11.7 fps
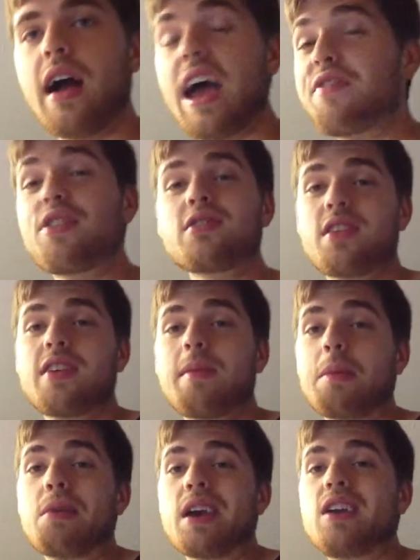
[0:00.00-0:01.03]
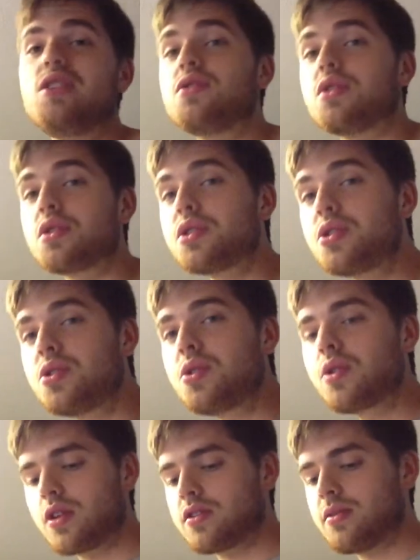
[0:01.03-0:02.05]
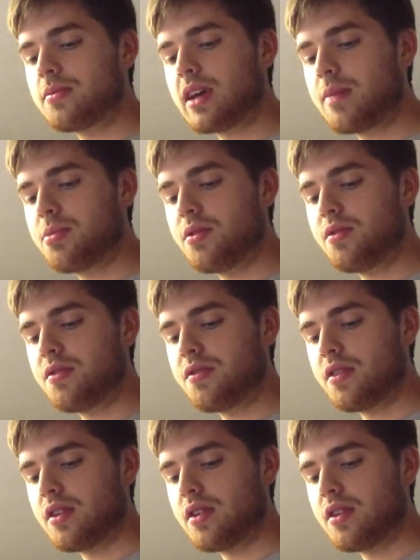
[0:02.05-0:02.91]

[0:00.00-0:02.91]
At first I thought maybe I could use glue or some type of